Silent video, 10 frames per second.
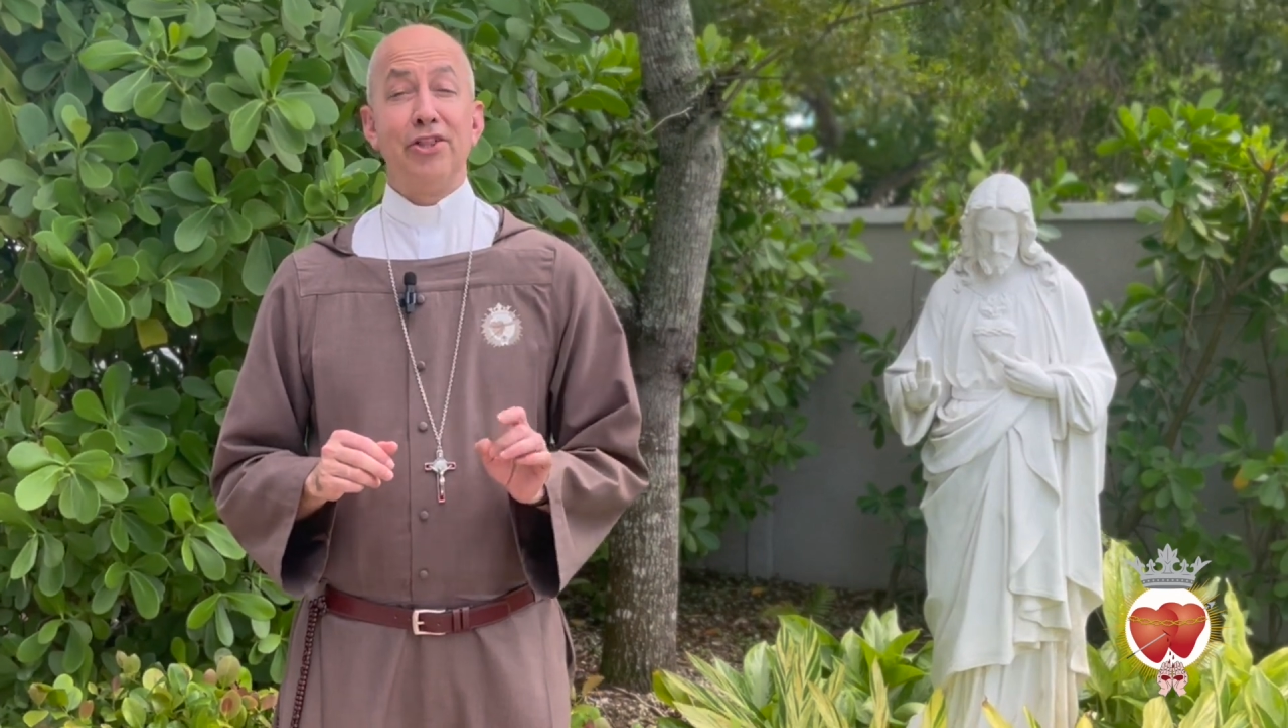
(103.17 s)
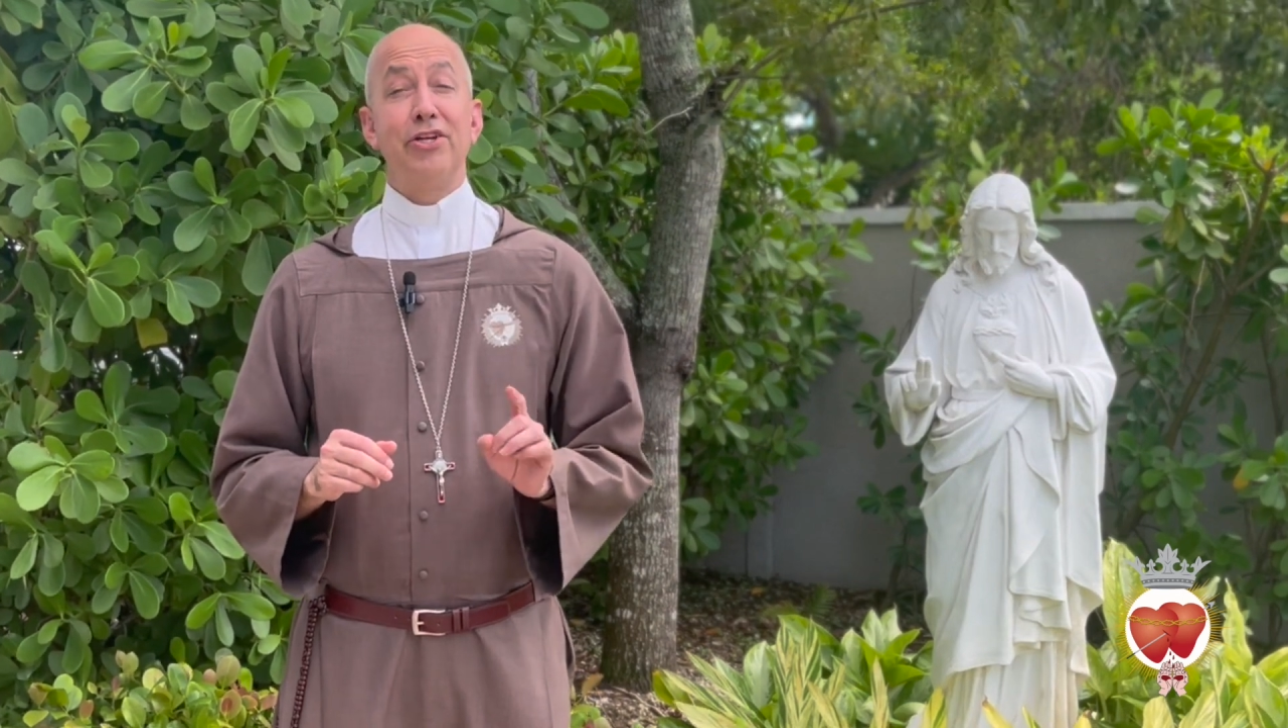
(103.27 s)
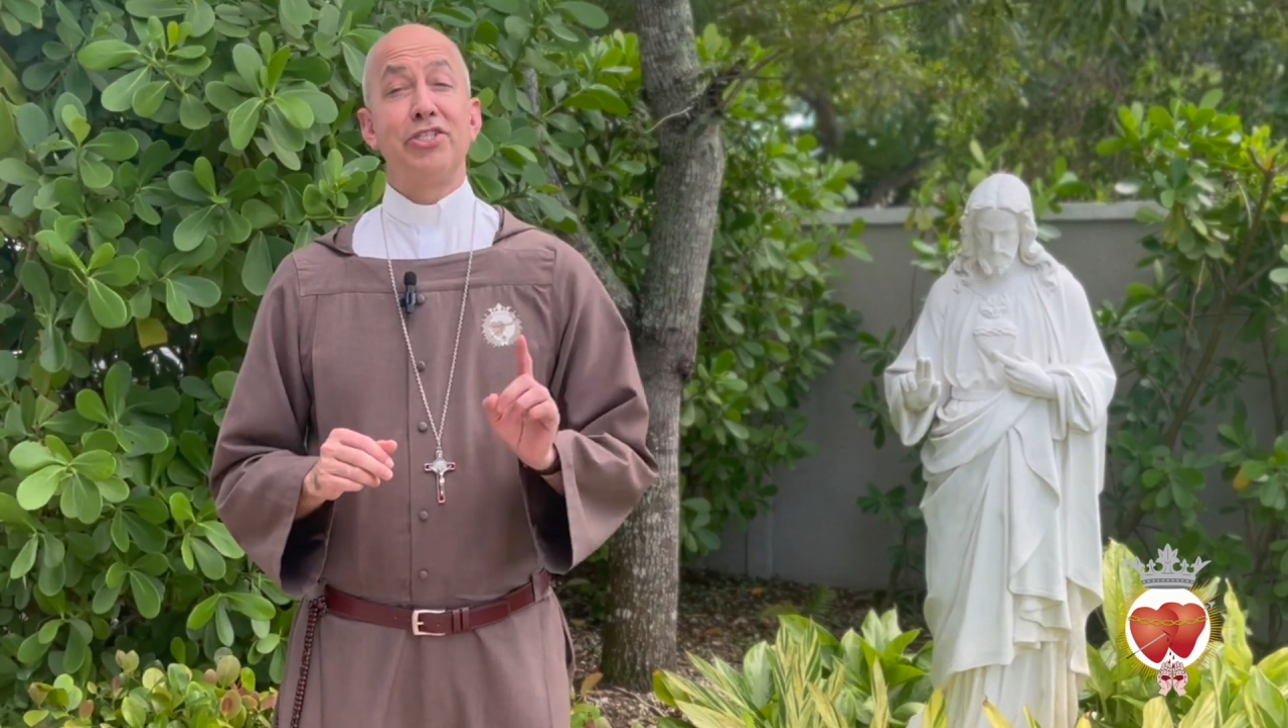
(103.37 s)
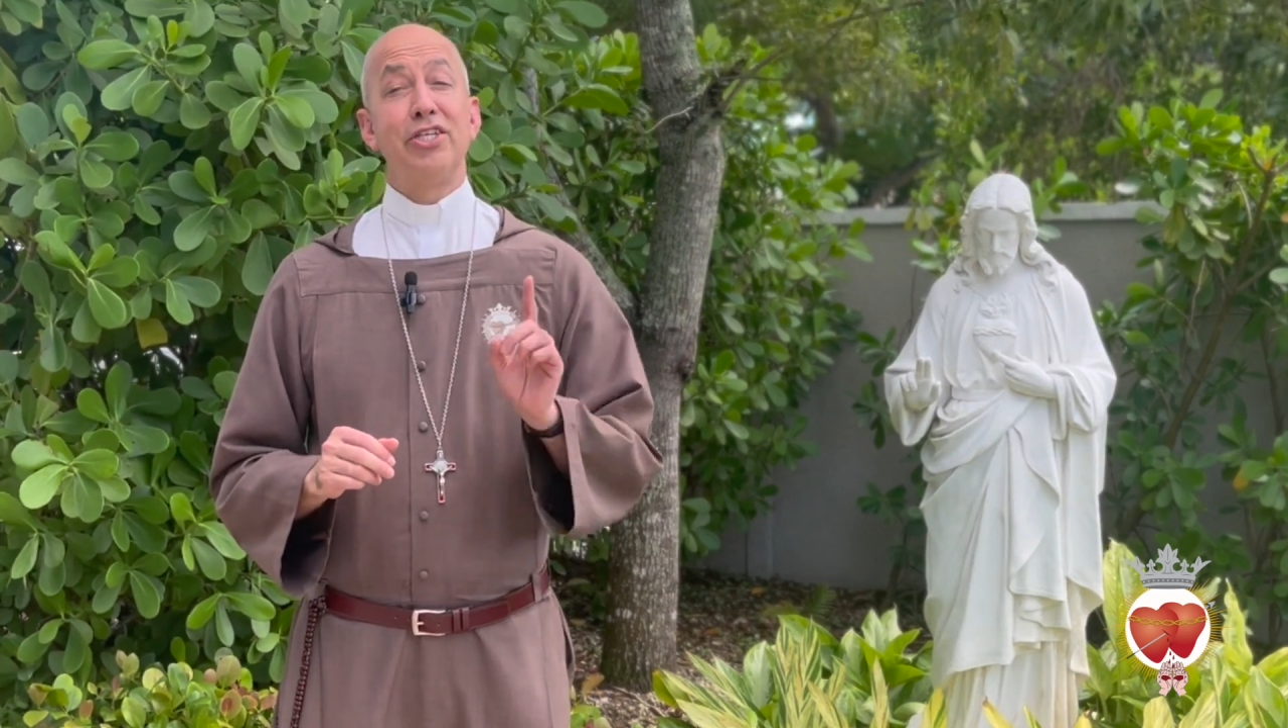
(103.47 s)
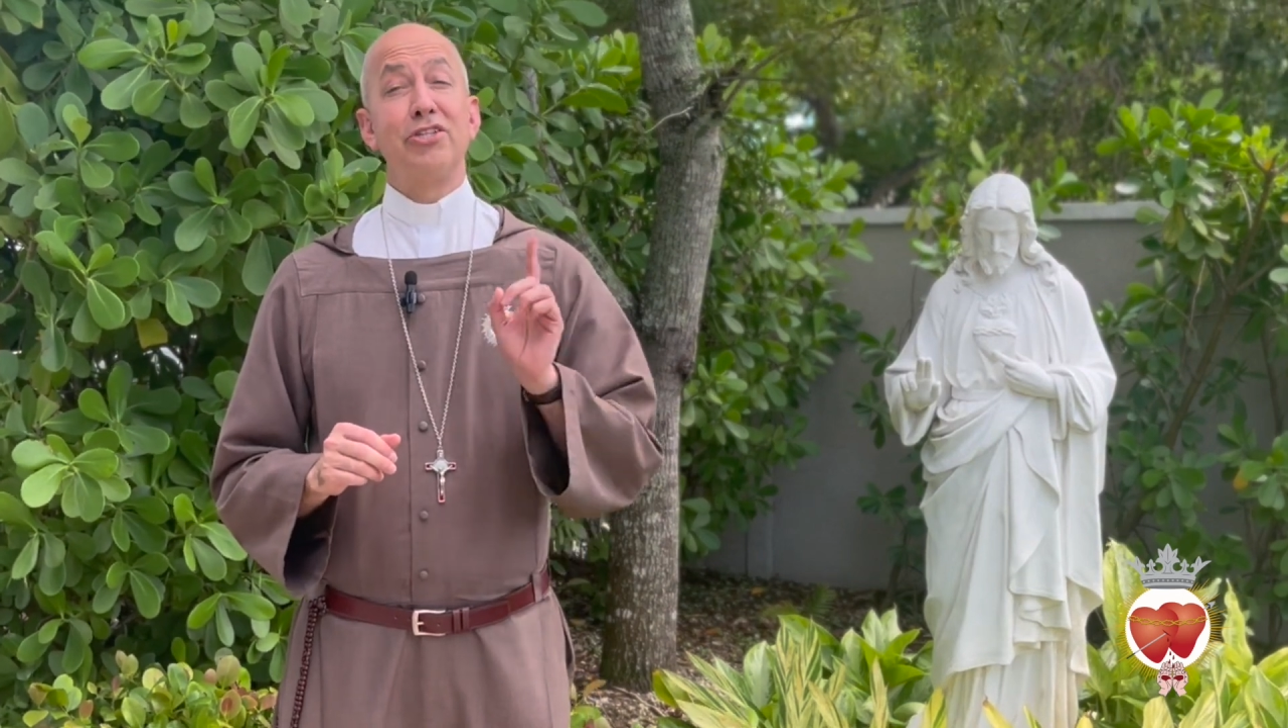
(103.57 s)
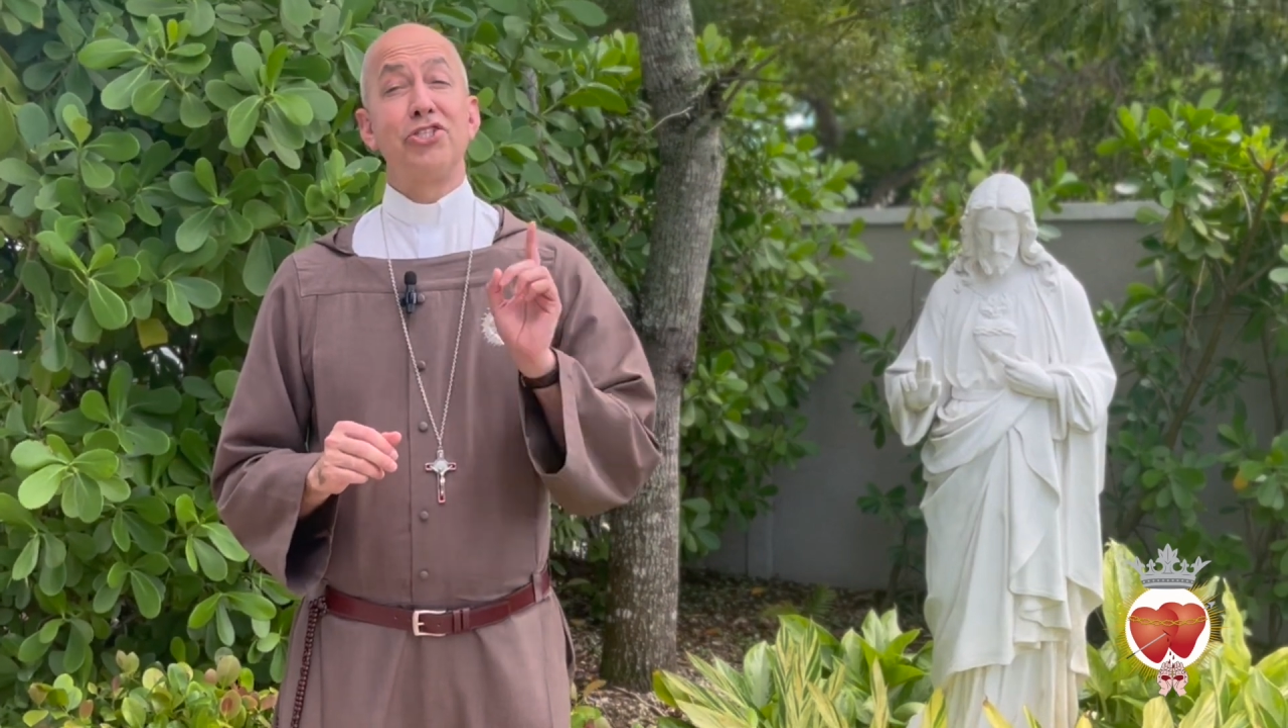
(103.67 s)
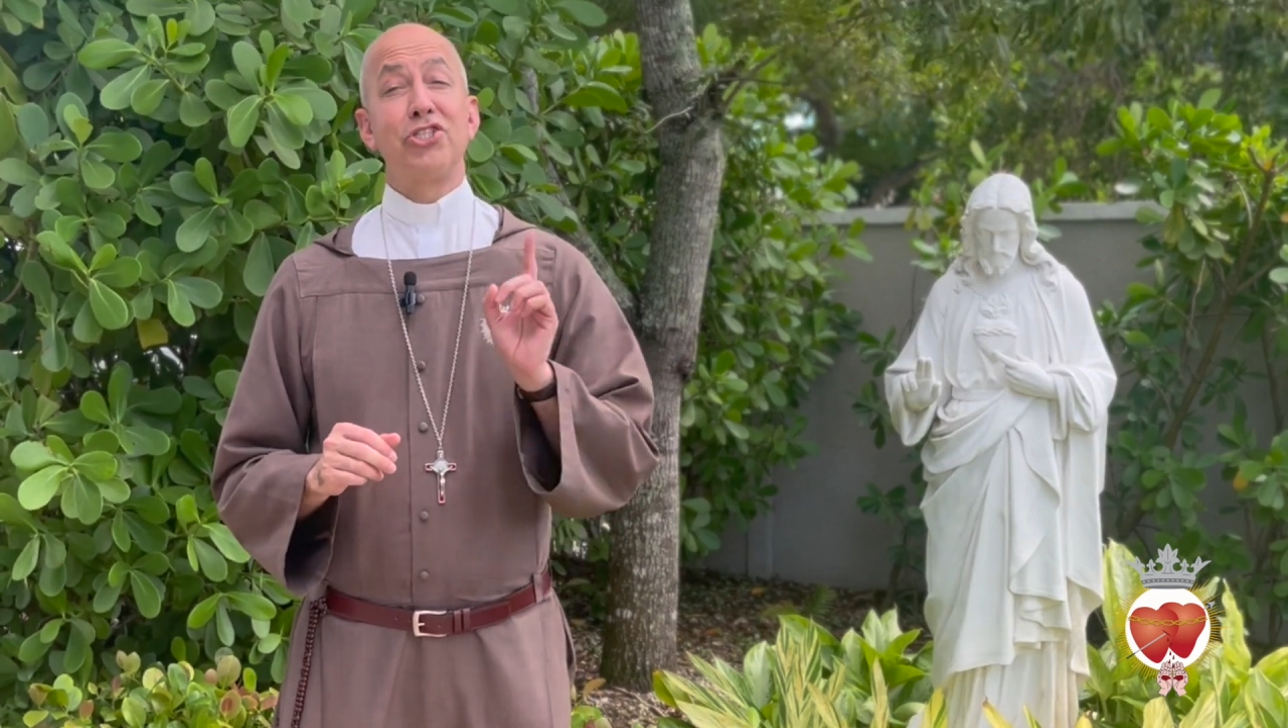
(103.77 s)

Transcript: there is still